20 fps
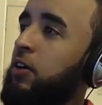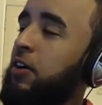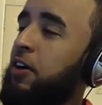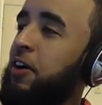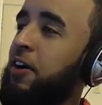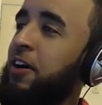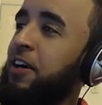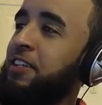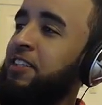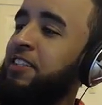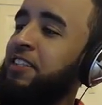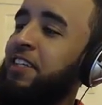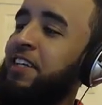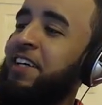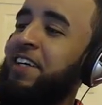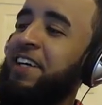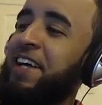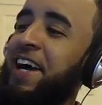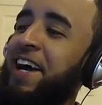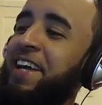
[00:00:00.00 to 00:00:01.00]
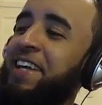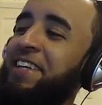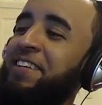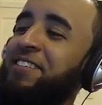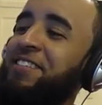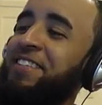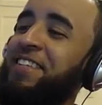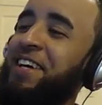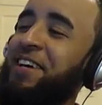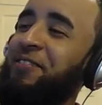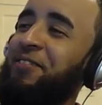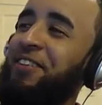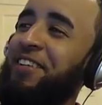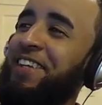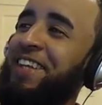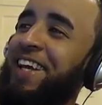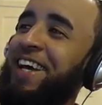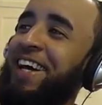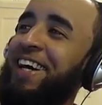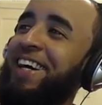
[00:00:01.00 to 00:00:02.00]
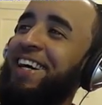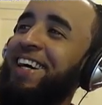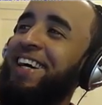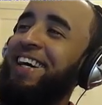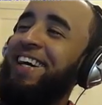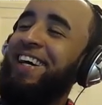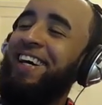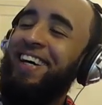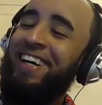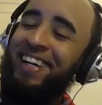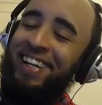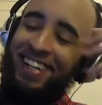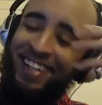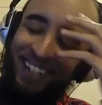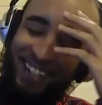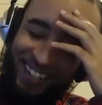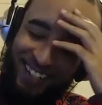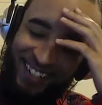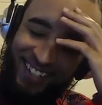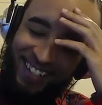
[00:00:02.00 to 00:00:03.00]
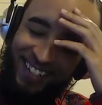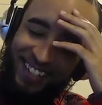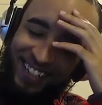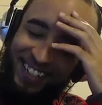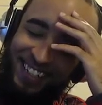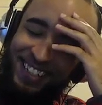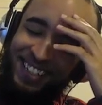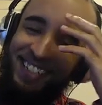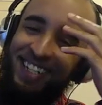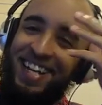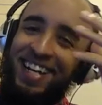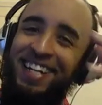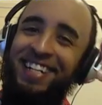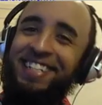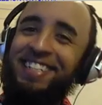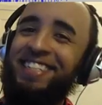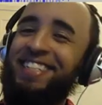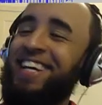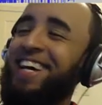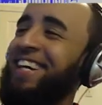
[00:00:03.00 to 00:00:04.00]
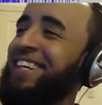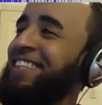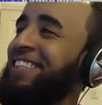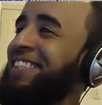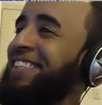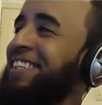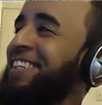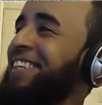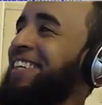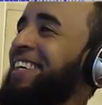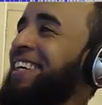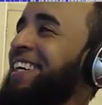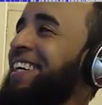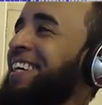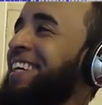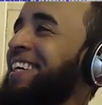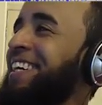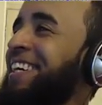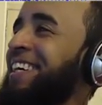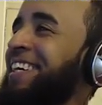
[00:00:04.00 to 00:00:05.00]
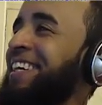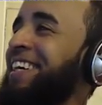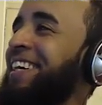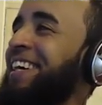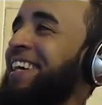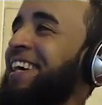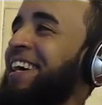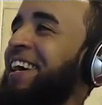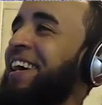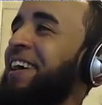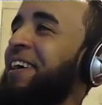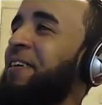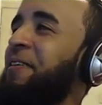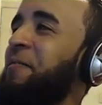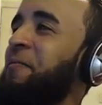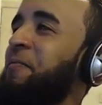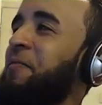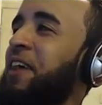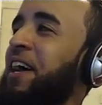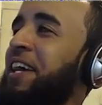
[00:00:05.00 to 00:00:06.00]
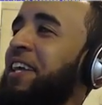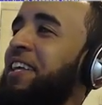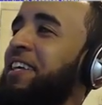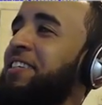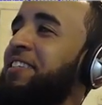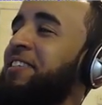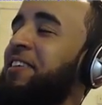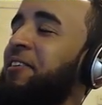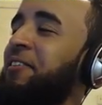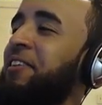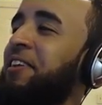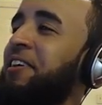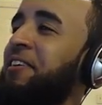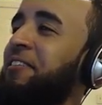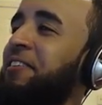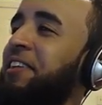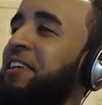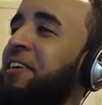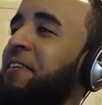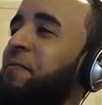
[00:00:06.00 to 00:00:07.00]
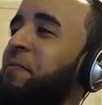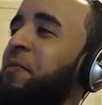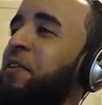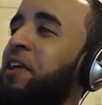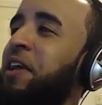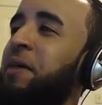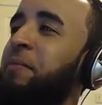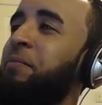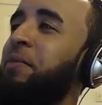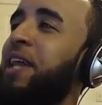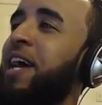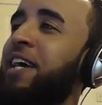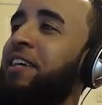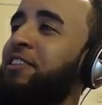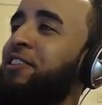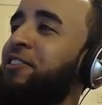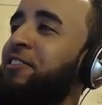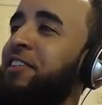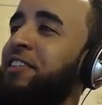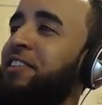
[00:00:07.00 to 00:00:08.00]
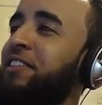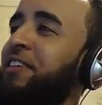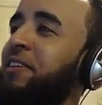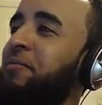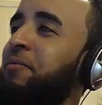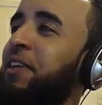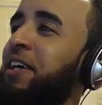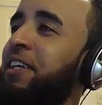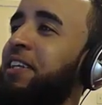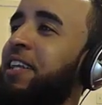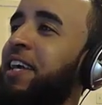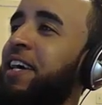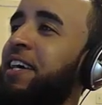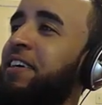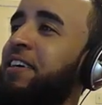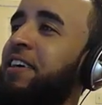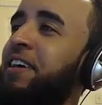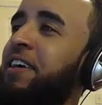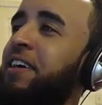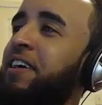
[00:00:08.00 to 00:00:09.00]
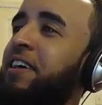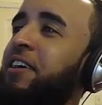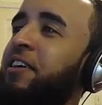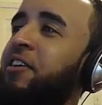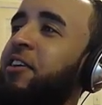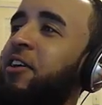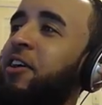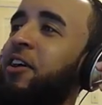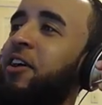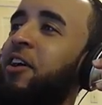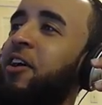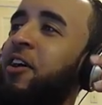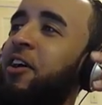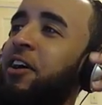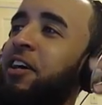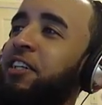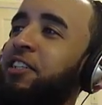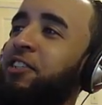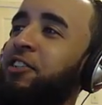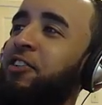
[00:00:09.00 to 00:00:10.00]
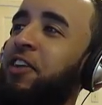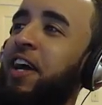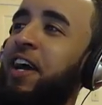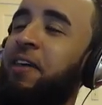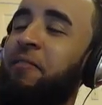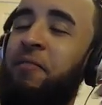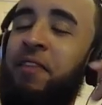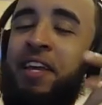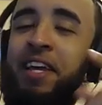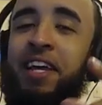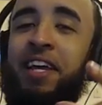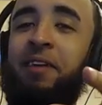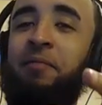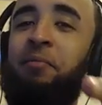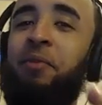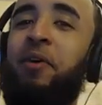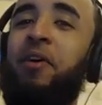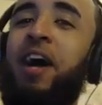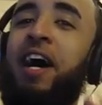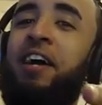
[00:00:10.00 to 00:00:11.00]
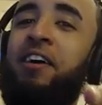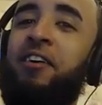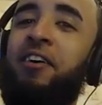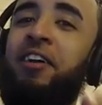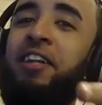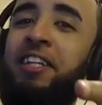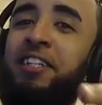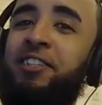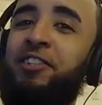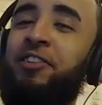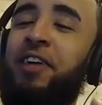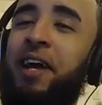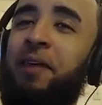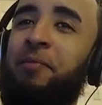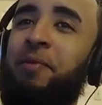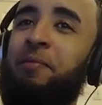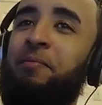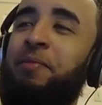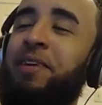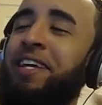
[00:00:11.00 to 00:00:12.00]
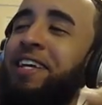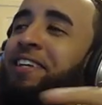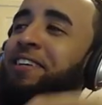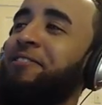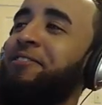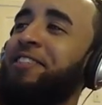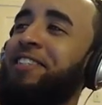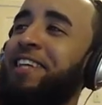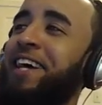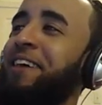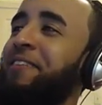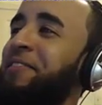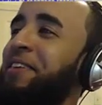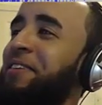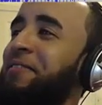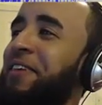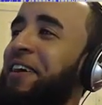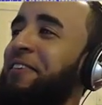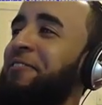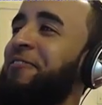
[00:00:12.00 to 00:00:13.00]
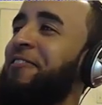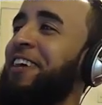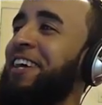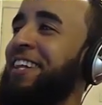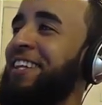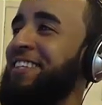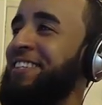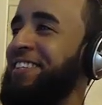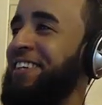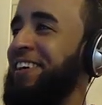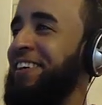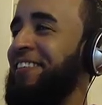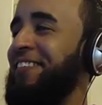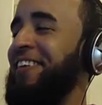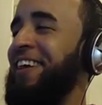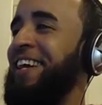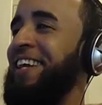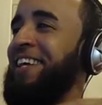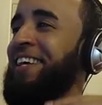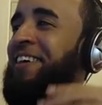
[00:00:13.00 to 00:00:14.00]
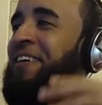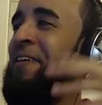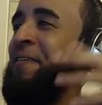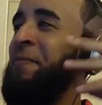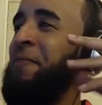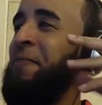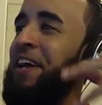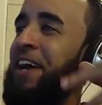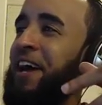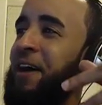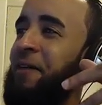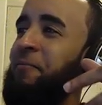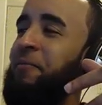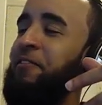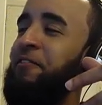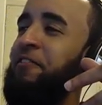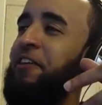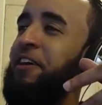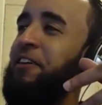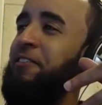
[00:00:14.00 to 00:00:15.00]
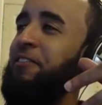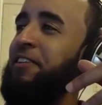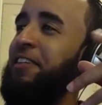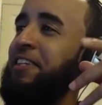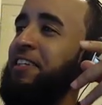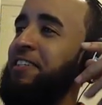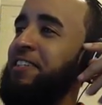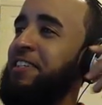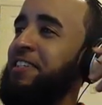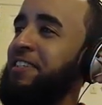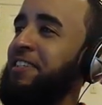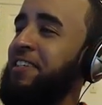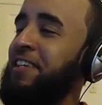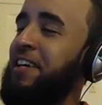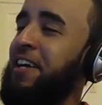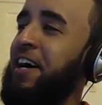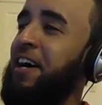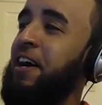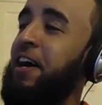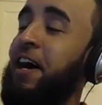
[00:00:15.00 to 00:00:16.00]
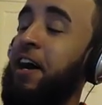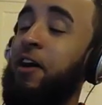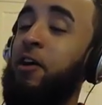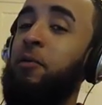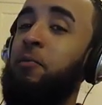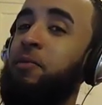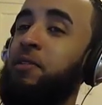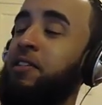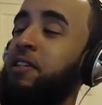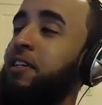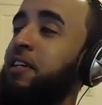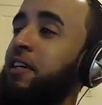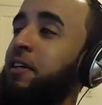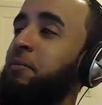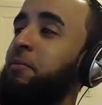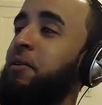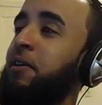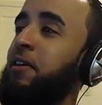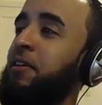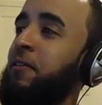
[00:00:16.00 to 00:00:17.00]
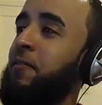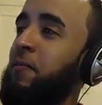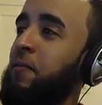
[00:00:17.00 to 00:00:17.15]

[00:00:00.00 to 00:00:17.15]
Oh shit. You sampled that Janet Jackson, I Get So Lonely, or that Blackstreet, something like that, called R and Trap. And bro, I call it Trap and B. You just got me in my feelings already. I'ma fuck with this. Let's see. I hope it's good, bro.